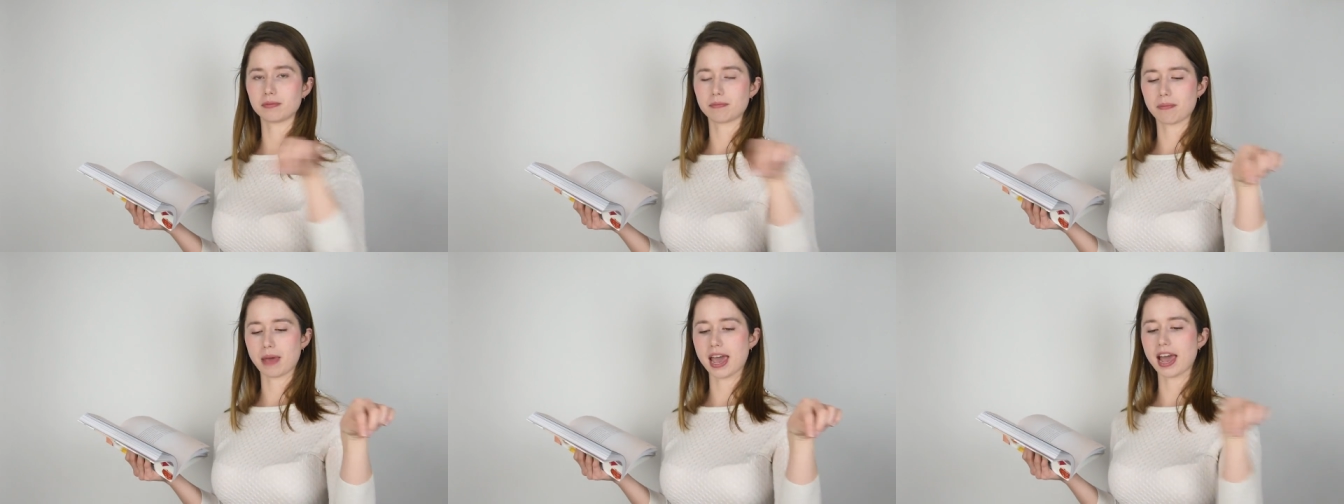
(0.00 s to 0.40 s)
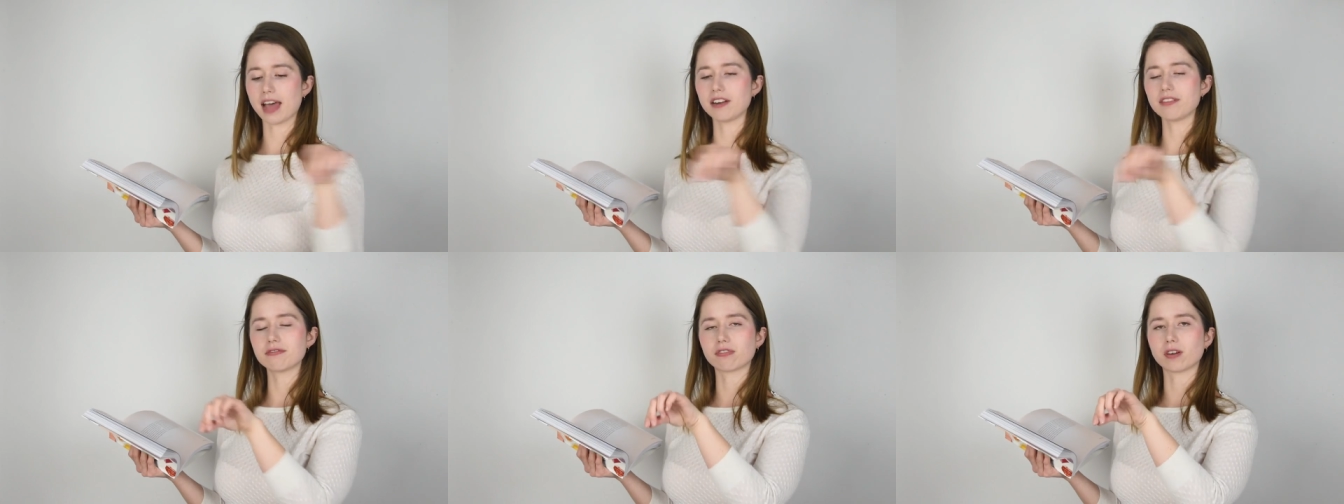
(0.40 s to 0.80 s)

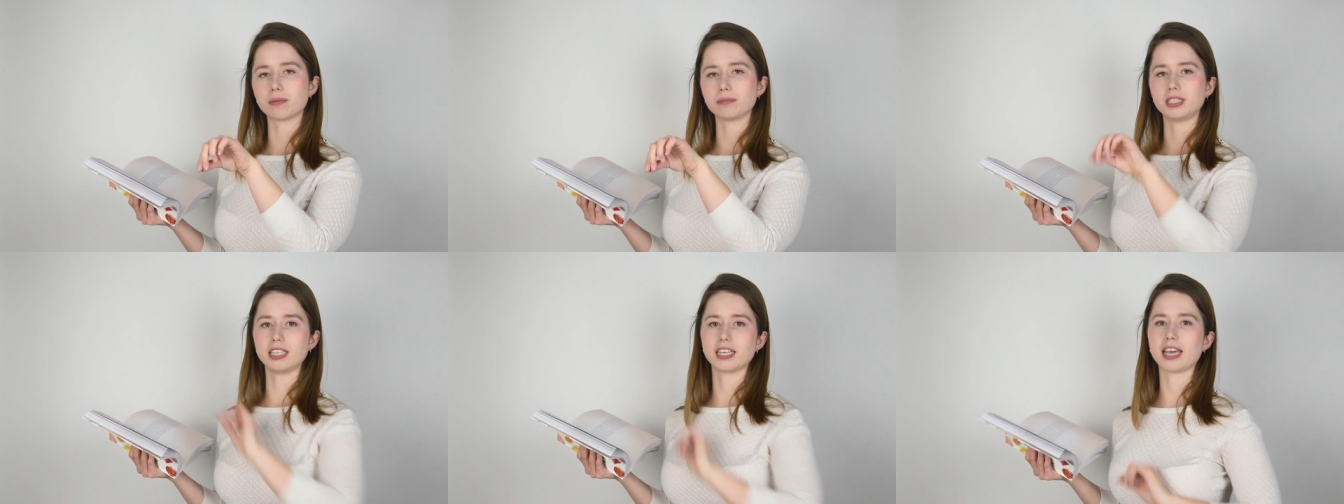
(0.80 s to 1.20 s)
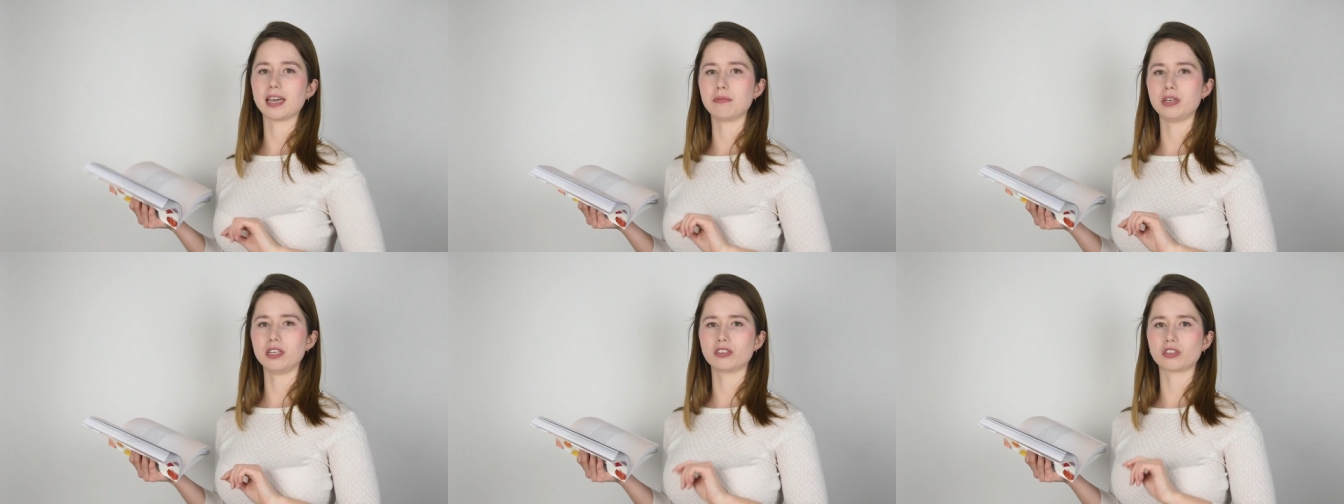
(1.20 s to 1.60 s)
pan from
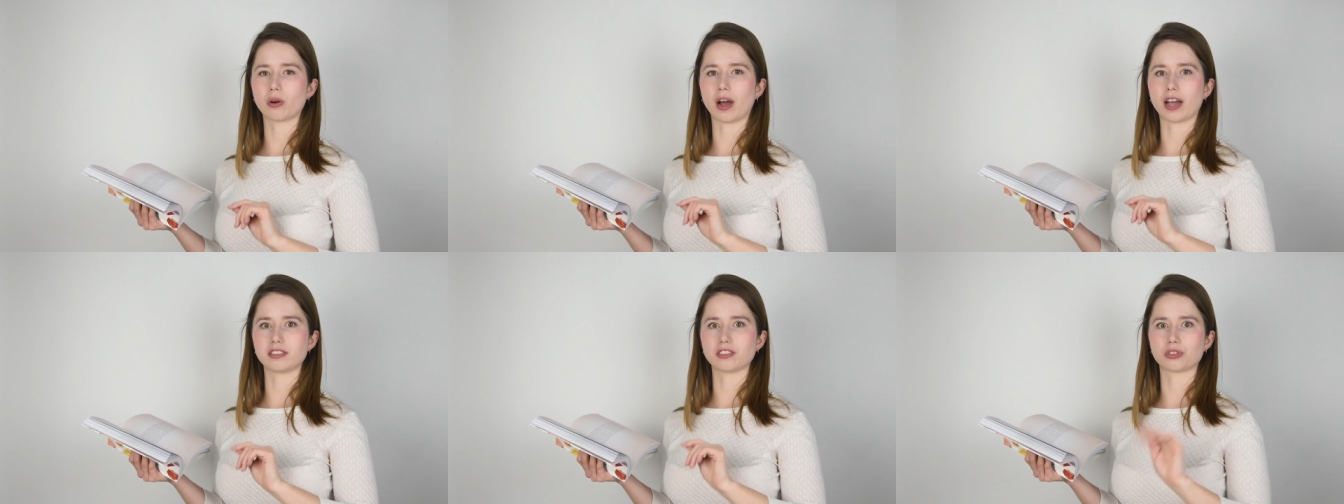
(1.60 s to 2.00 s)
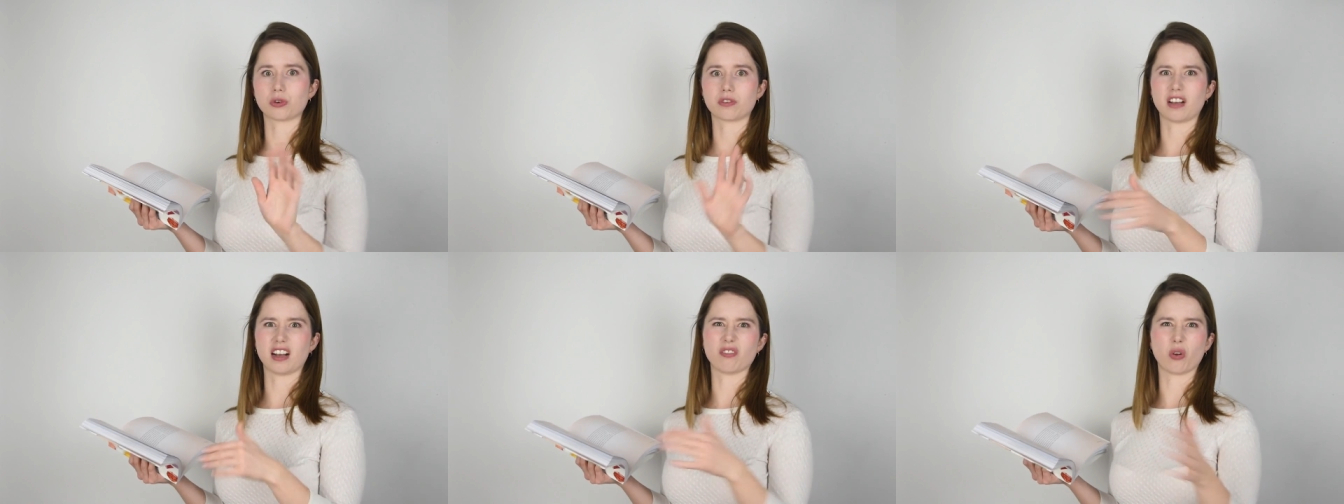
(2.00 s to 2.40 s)
tkb so i just
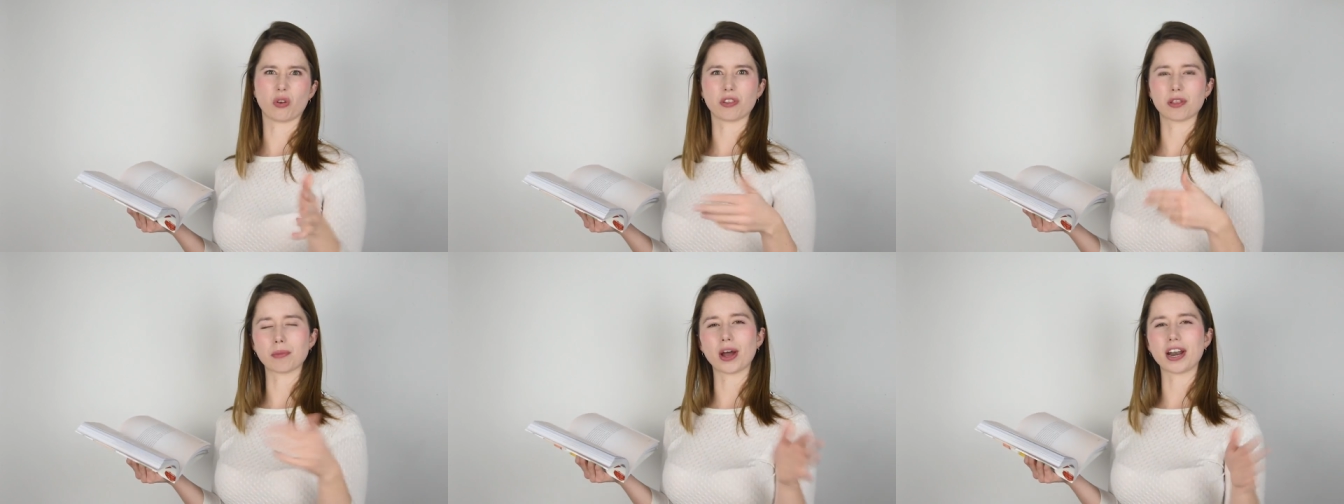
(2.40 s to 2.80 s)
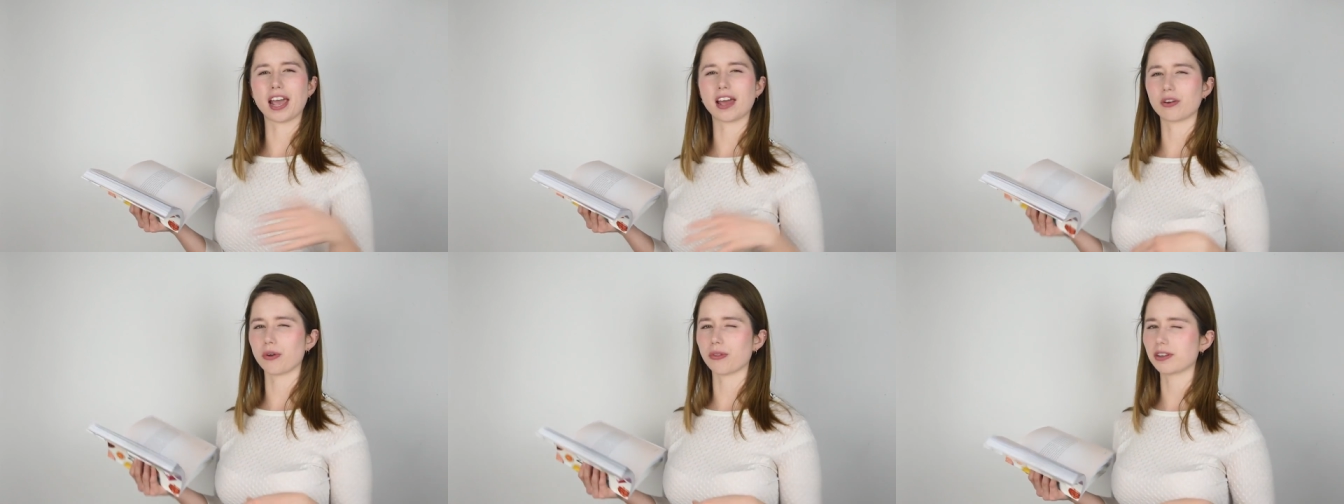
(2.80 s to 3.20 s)
sort of have all of them on
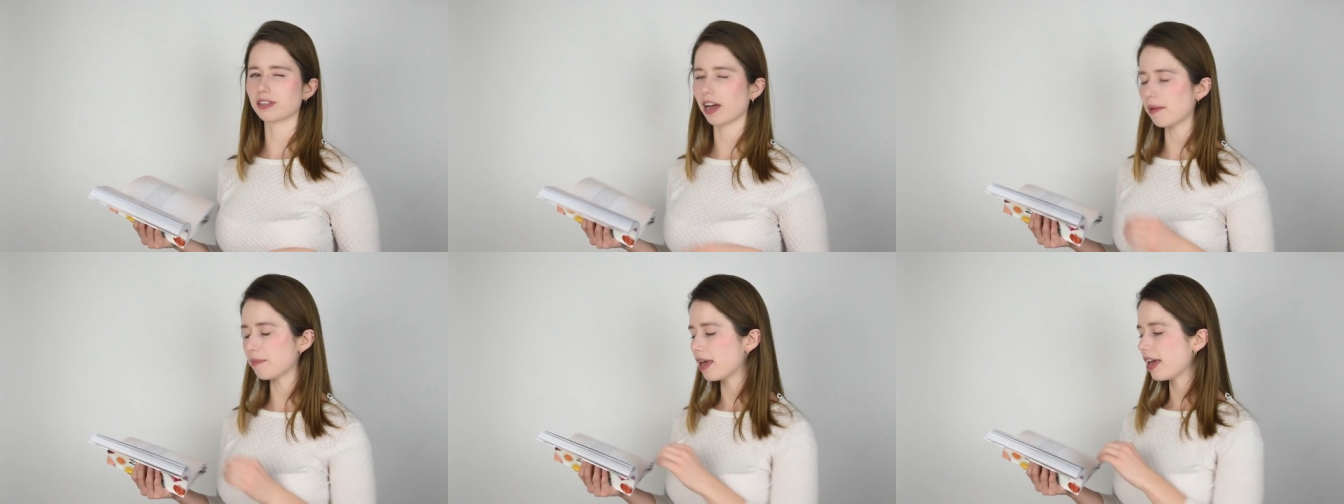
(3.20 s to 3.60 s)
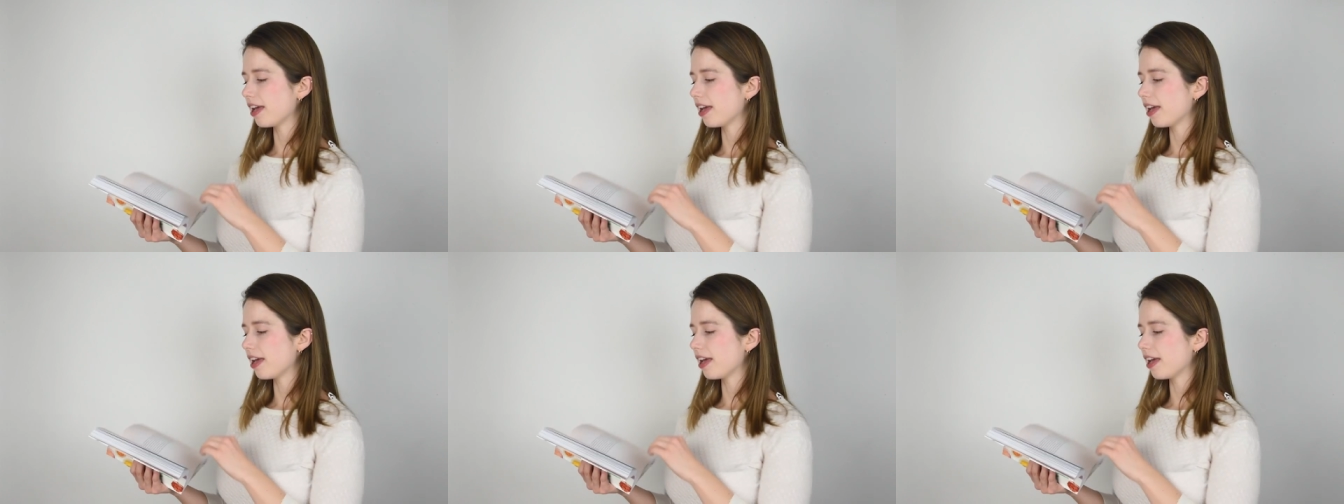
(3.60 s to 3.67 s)
hand all the time